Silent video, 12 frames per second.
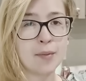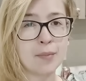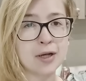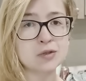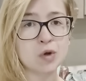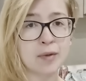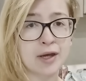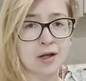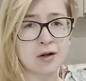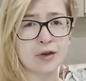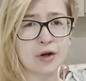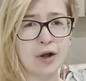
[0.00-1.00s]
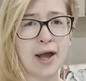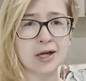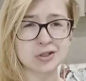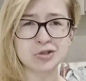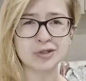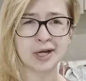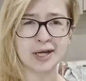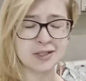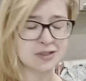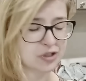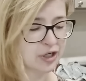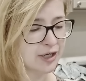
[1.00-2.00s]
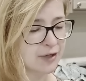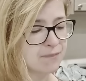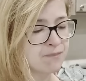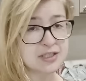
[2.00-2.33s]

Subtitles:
might as well make it a little extra nice, right?